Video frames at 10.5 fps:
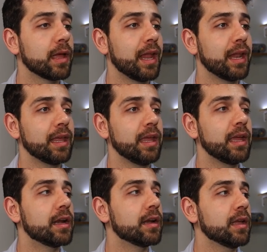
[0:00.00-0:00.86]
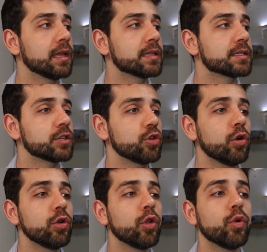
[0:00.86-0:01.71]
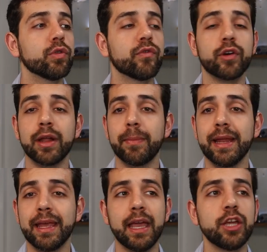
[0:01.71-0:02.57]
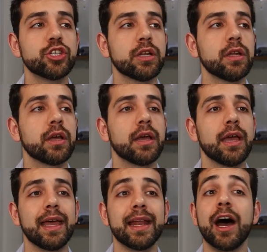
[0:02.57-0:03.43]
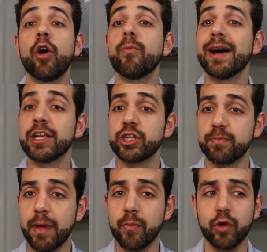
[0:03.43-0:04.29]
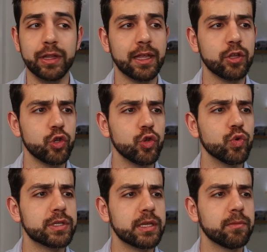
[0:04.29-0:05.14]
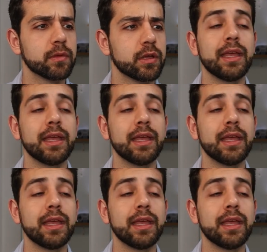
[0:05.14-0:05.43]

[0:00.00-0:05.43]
and here it's your load for the application and how much memory that you're using.